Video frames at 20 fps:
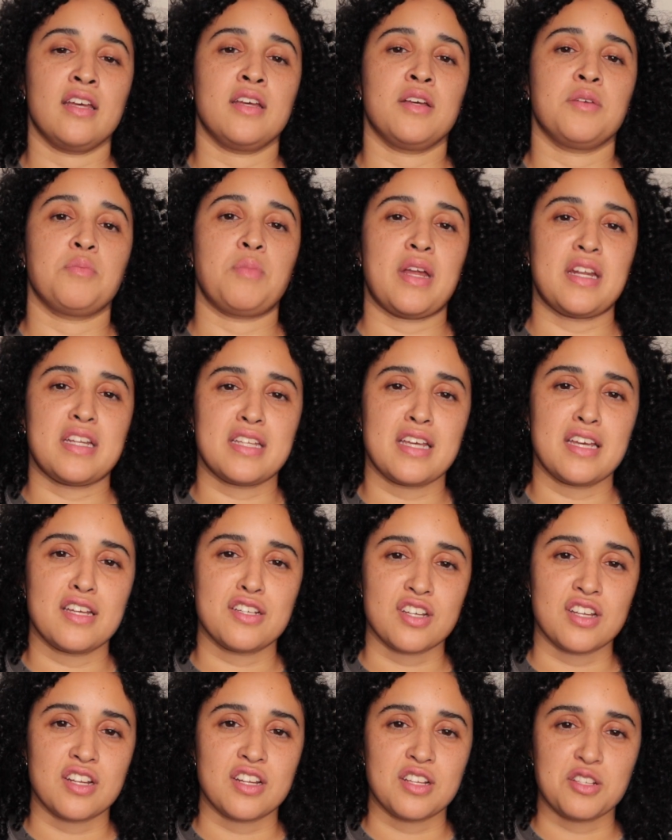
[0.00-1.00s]

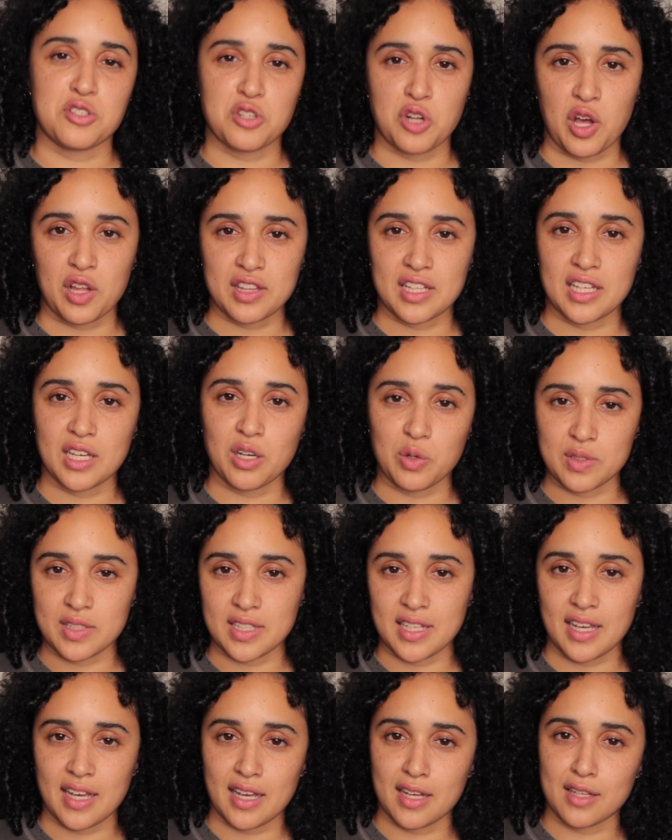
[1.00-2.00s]
meditation is not the
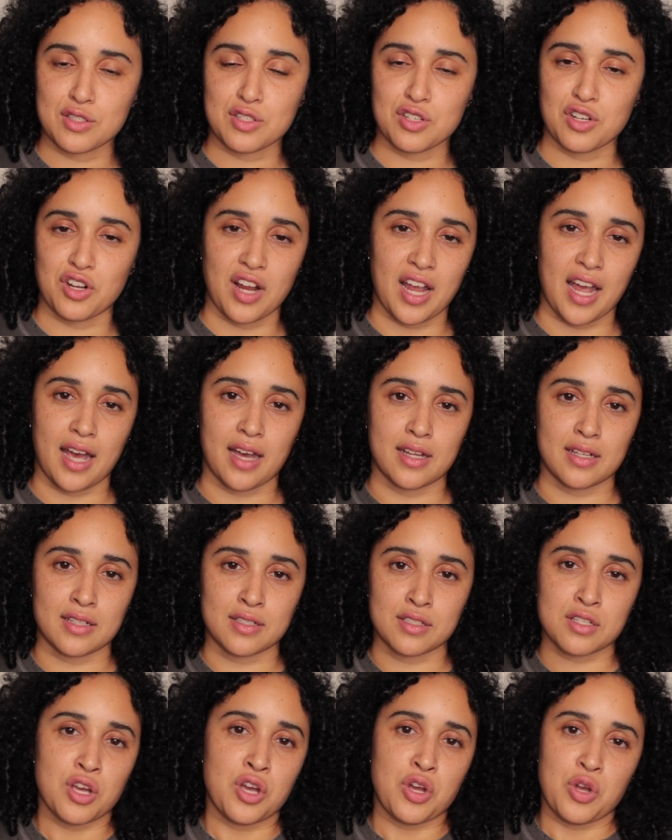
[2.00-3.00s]
only answer,
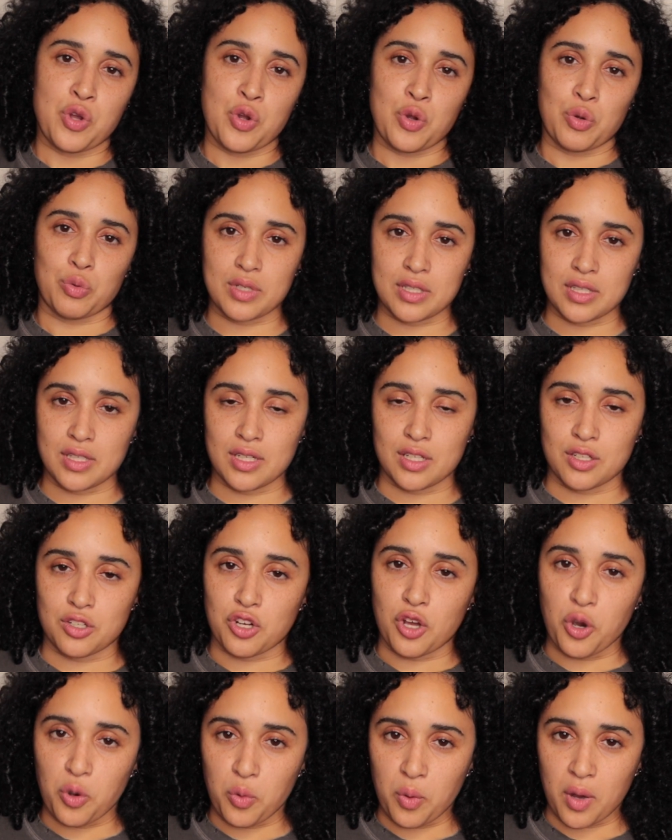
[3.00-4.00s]
and really
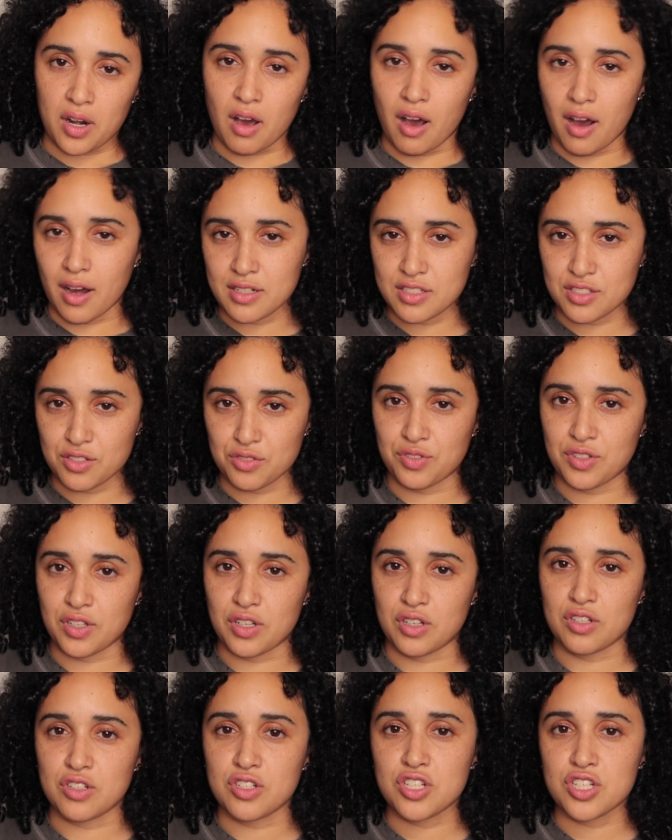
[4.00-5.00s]
no one ought to
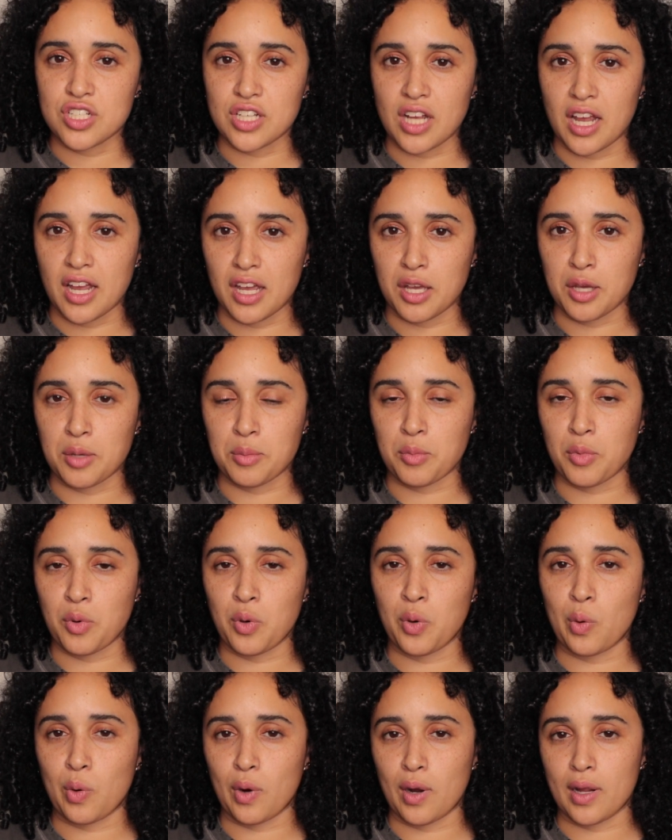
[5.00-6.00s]
feel shame
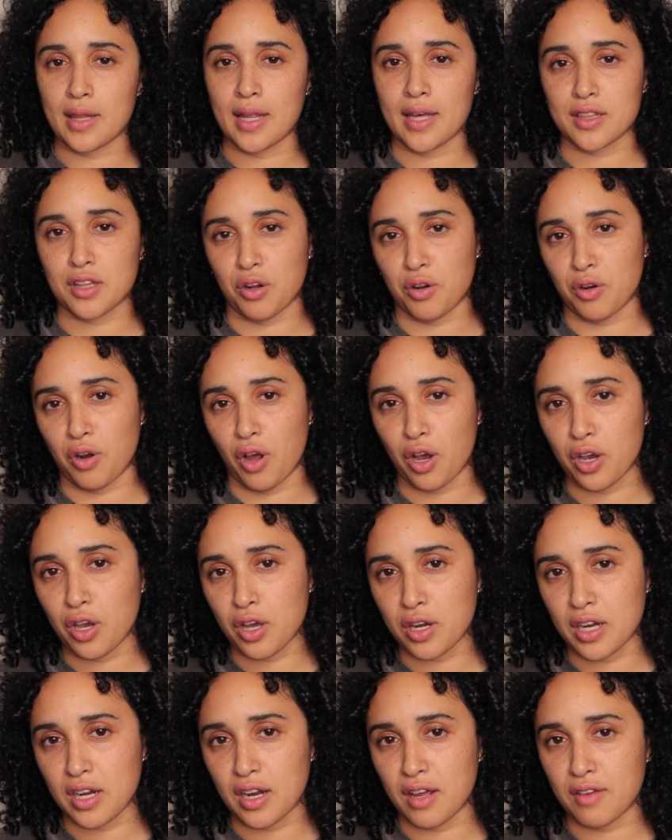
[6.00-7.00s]
or like they're not good
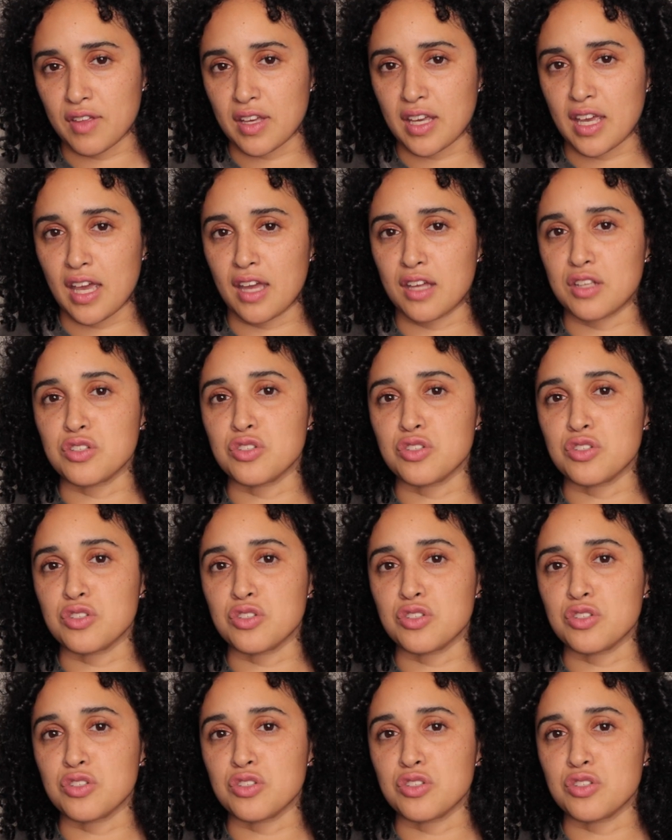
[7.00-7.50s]
enough, they can't